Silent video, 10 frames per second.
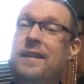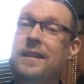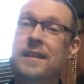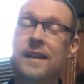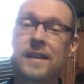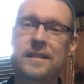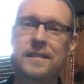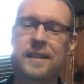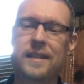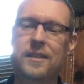it,
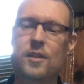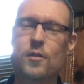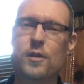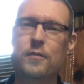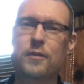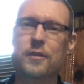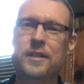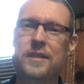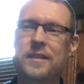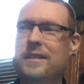I go over
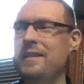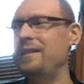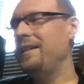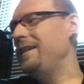in the